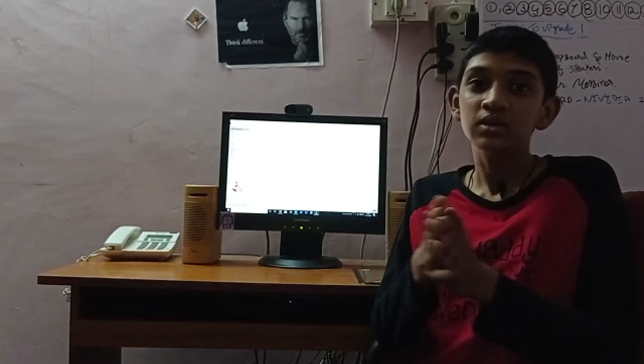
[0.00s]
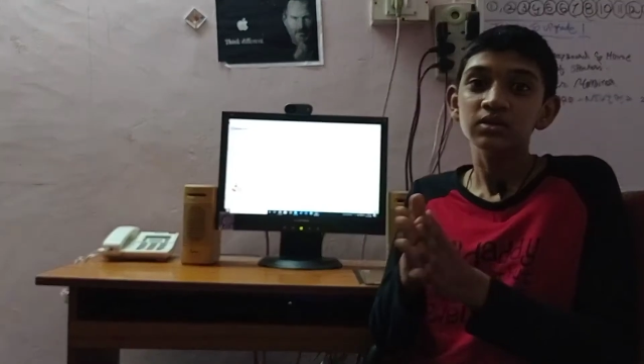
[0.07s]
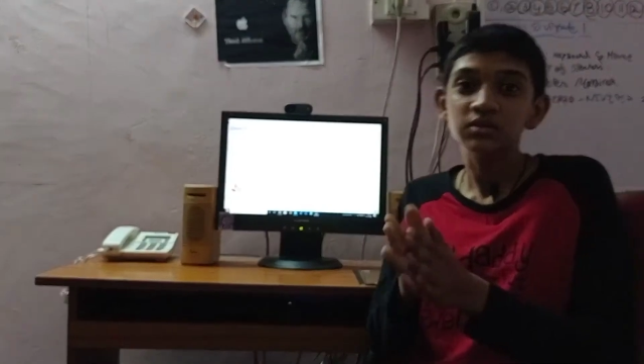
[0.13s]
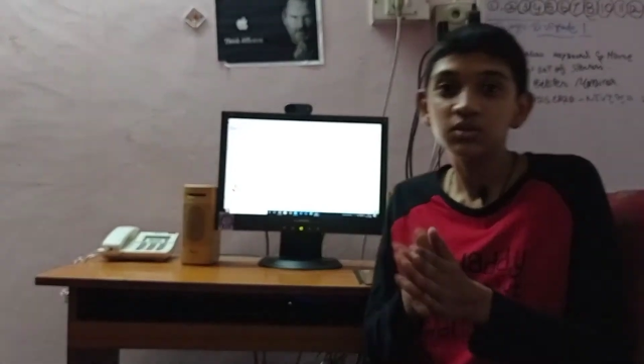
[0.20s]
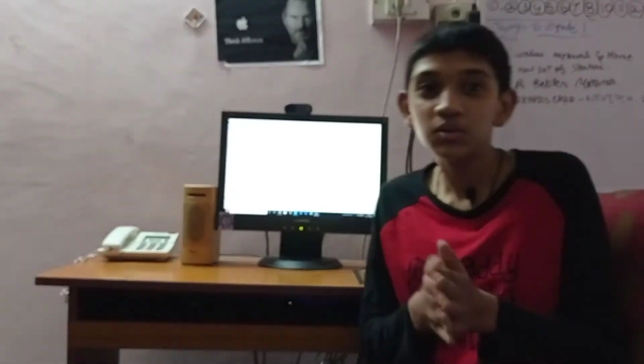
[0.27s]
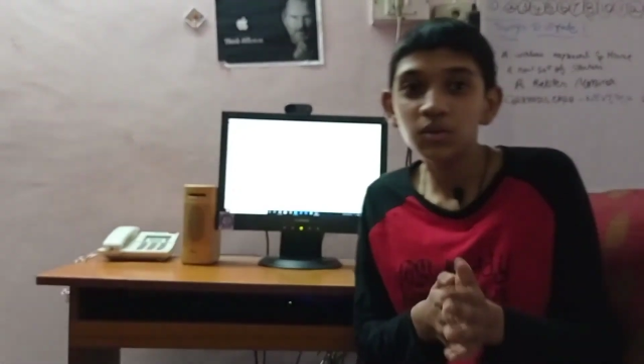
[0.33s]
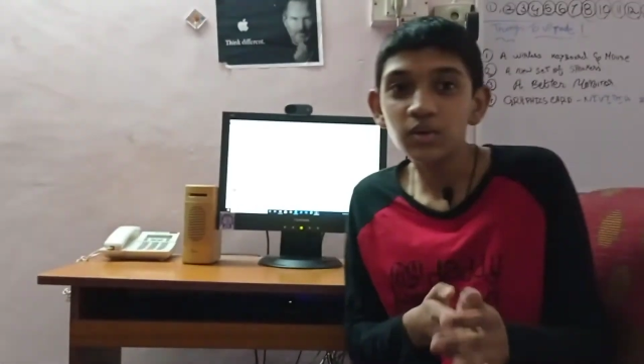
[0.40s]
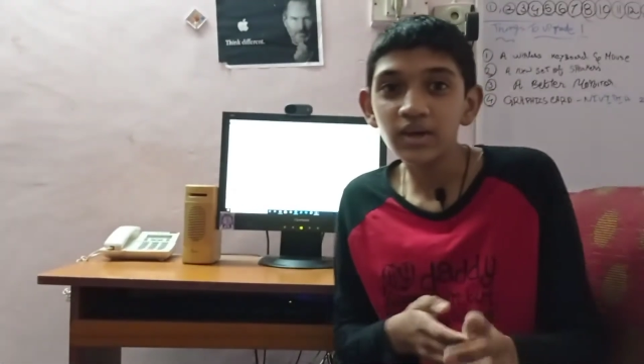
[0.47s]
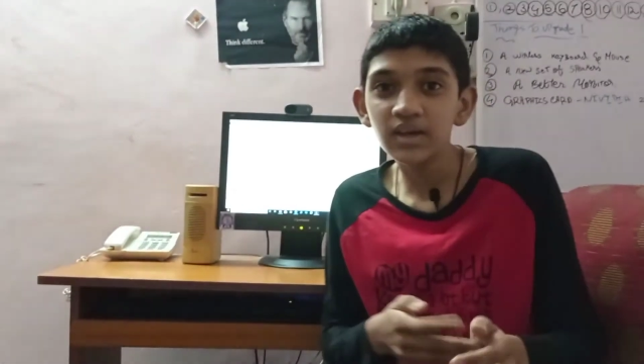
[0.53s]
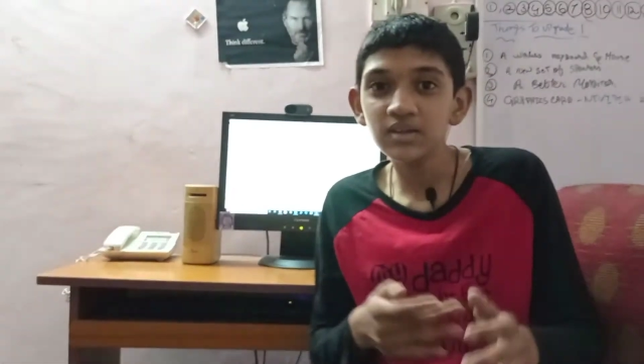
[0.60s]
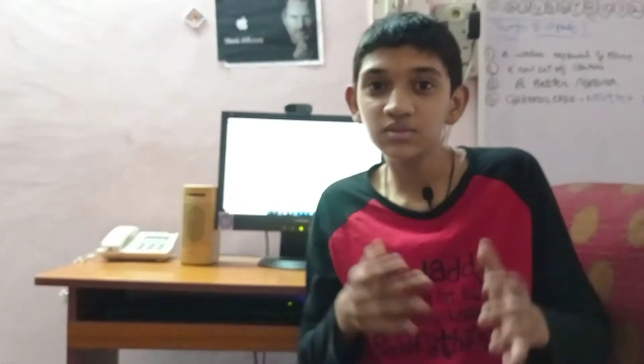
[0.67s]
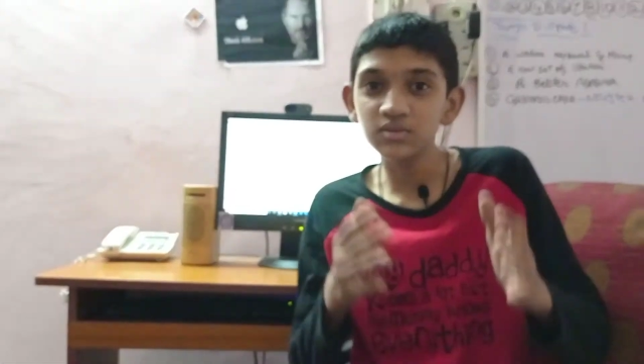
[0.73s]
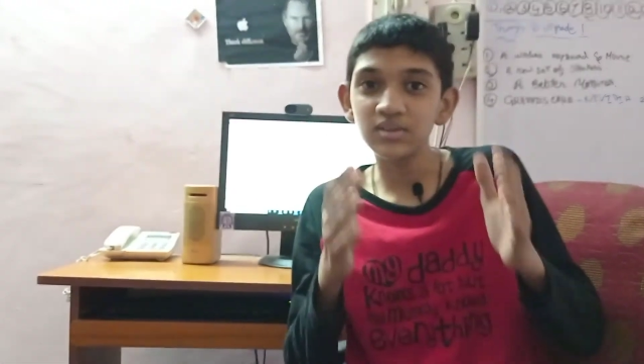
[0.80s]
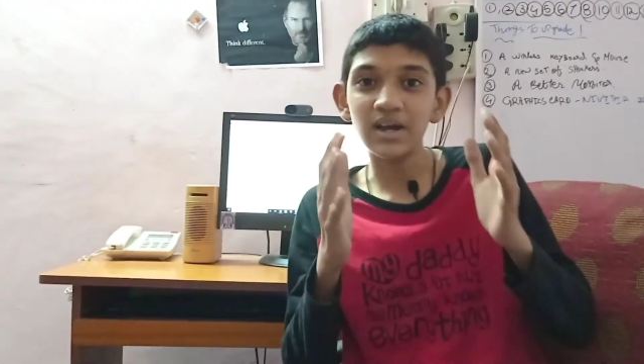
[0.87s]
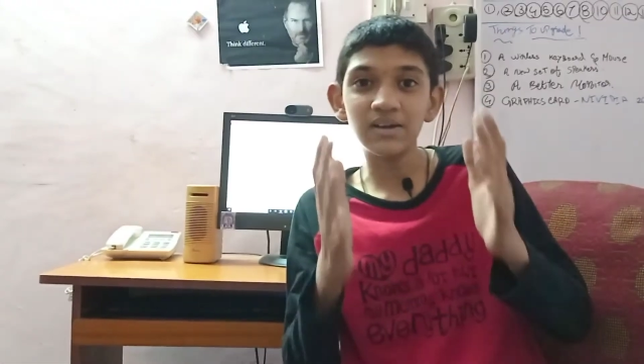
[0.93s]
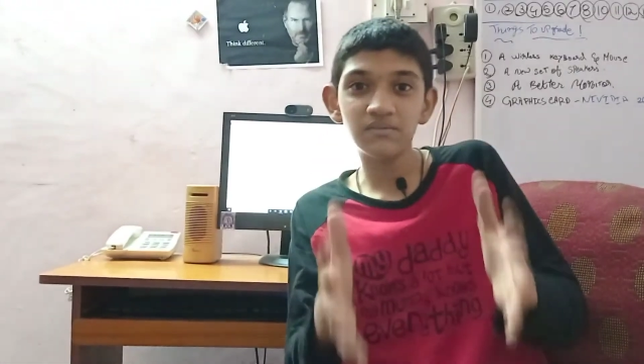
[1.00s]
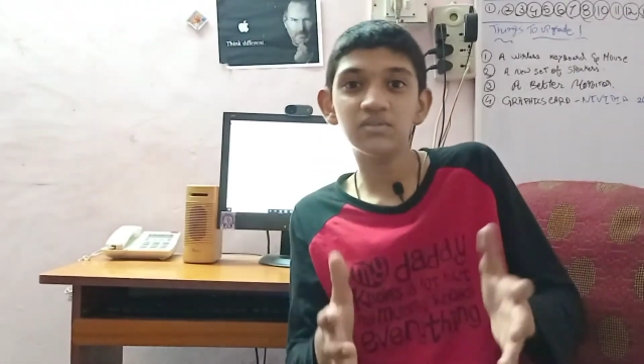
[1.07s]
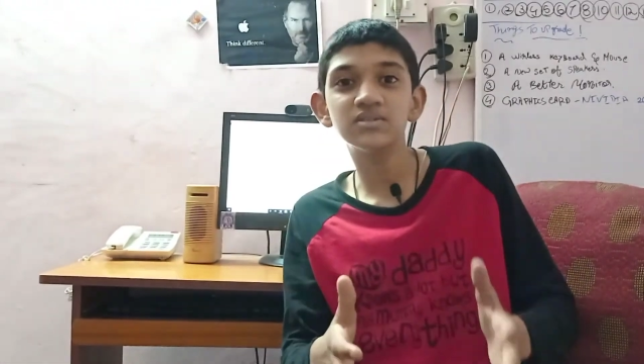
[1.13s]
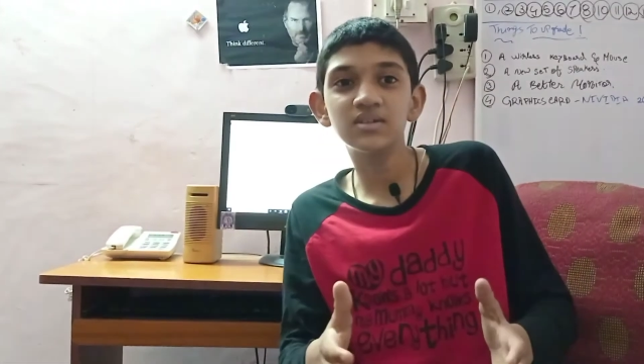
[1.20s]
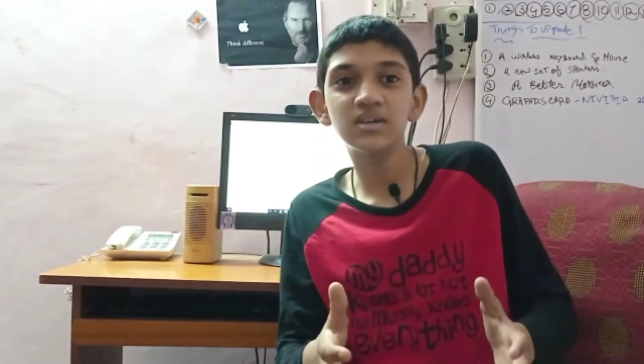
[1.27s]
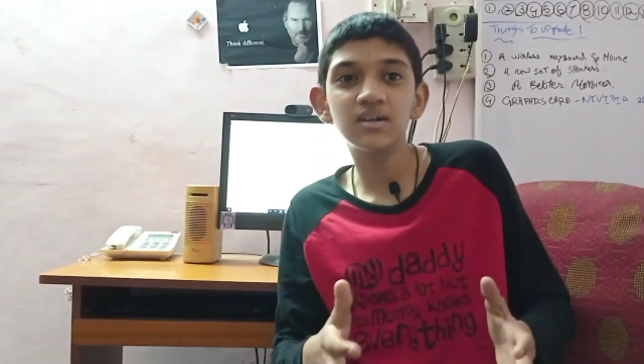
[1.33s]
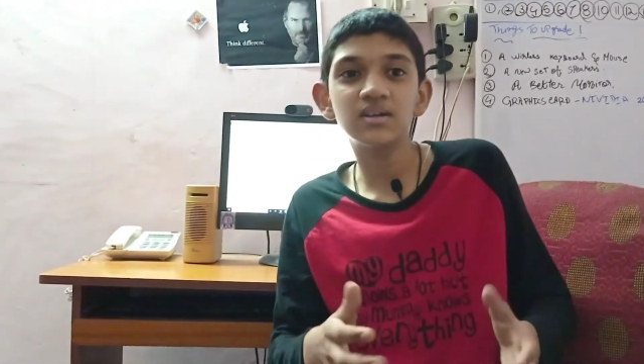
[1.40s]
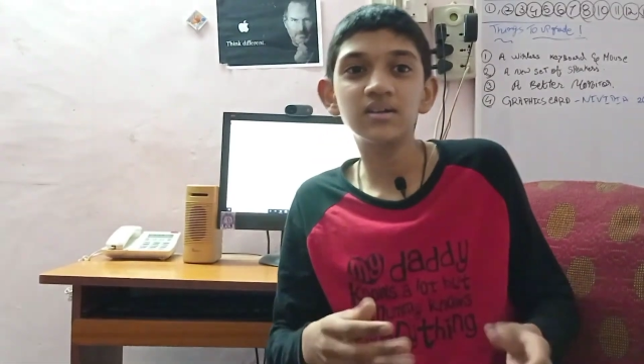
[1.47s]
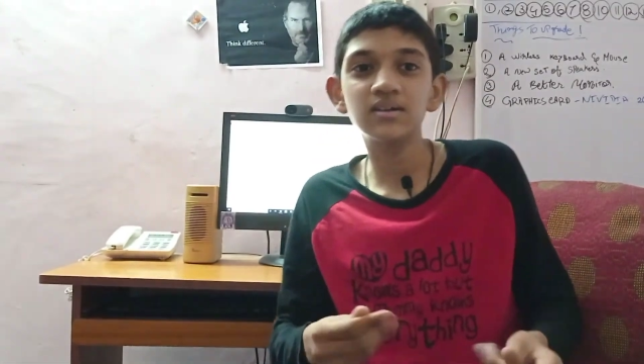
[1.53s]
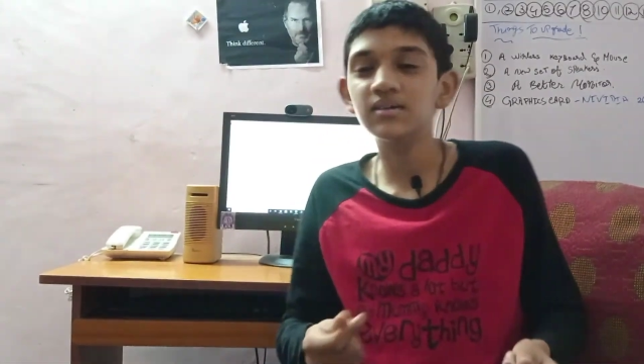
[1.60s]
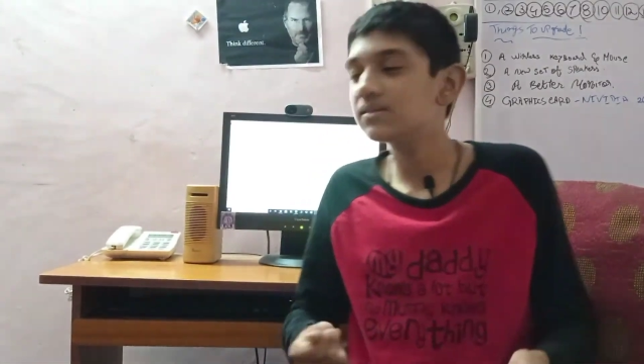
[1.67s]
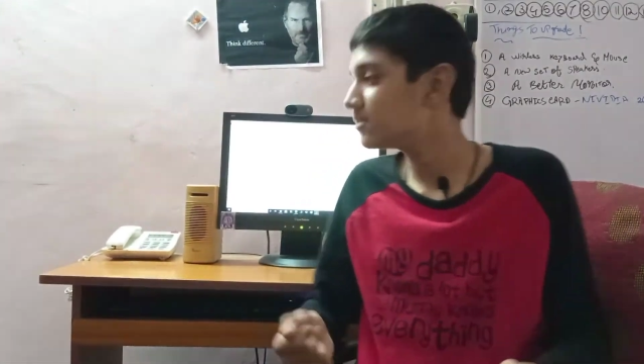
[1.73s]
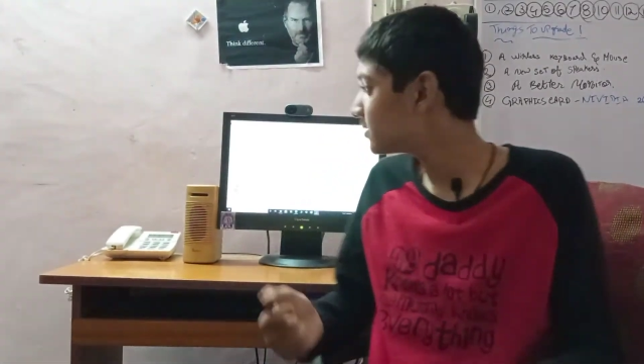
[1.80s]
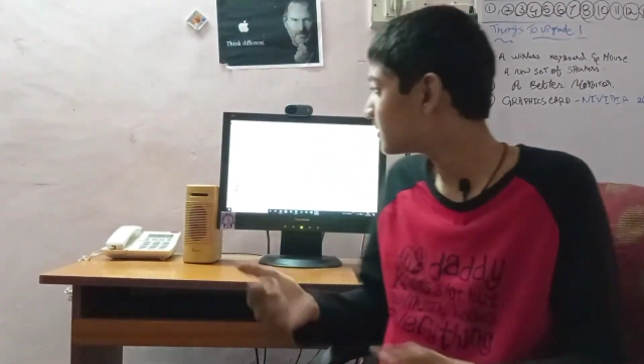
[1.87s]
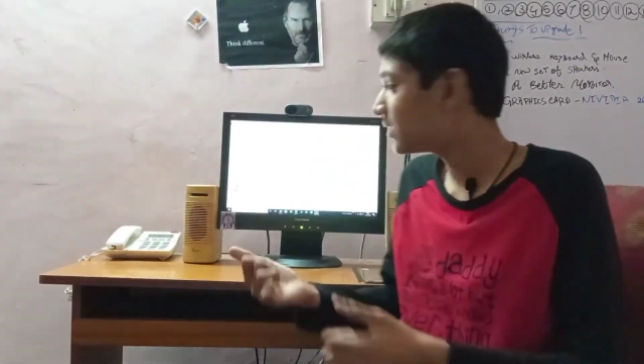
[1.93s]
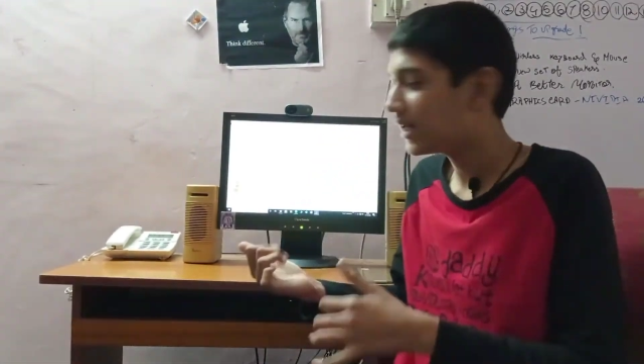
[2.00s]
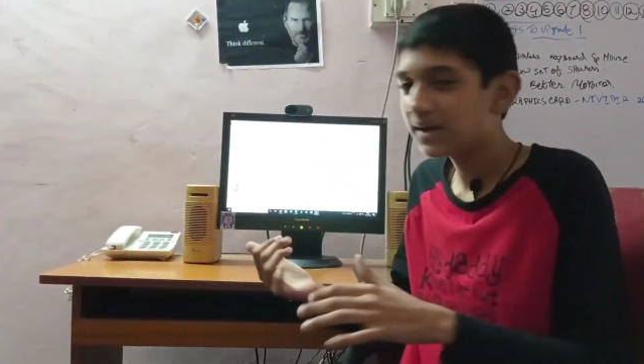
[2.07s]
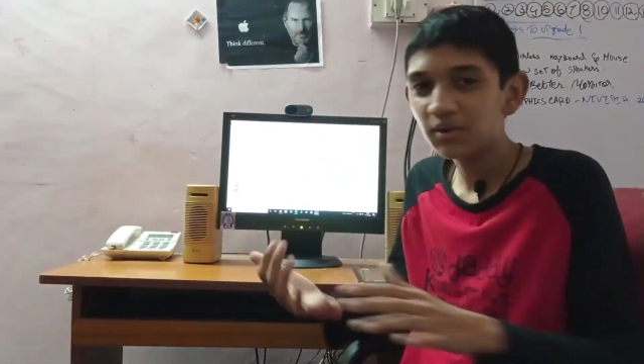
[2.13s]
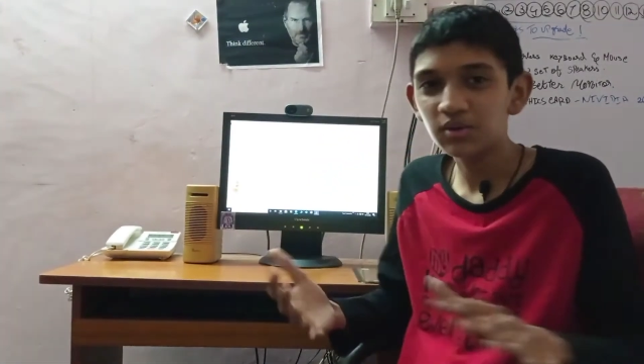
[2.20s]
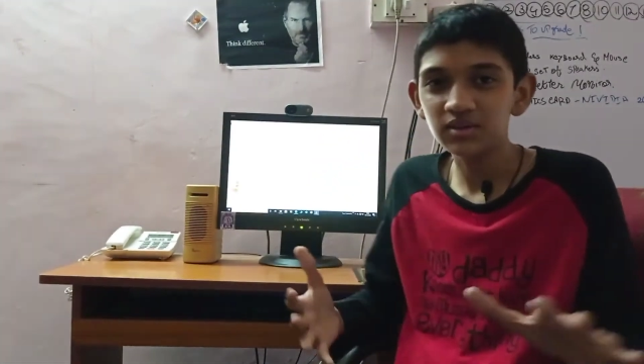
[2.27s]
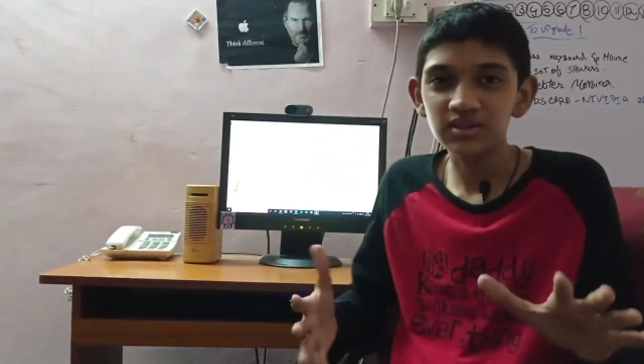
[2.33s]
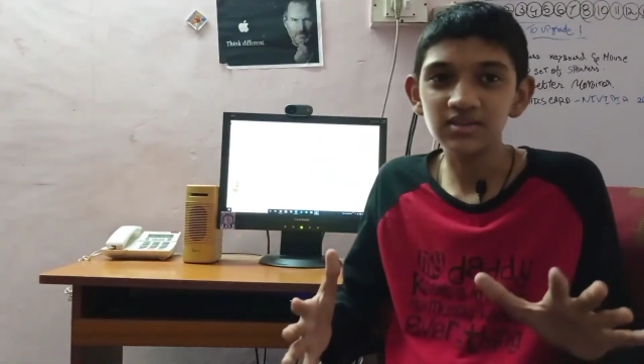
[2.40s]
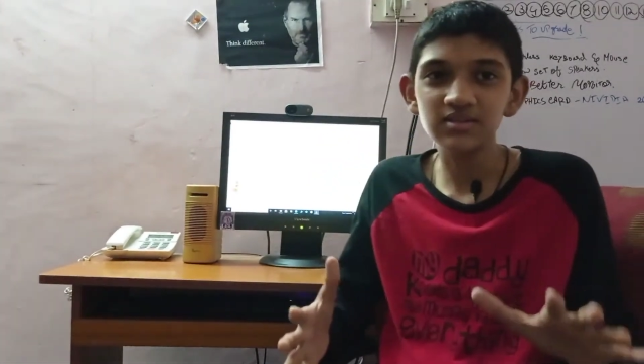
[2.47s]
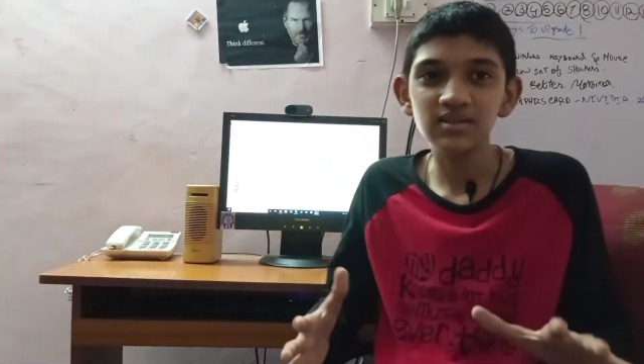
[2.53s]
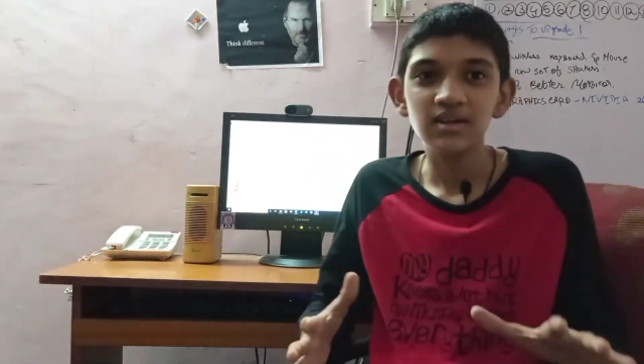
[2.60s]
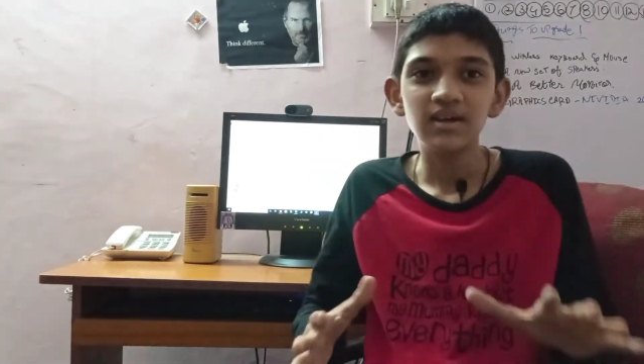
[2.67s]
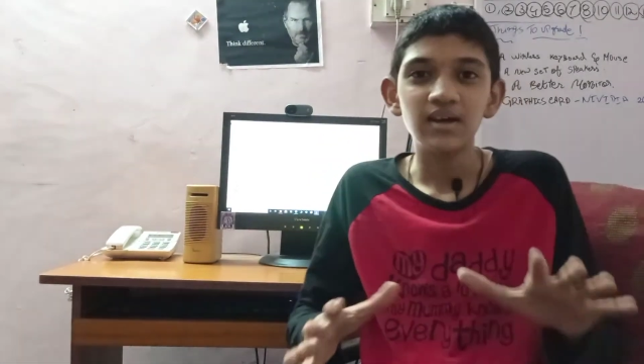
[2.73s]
So okay, so that was our take on this.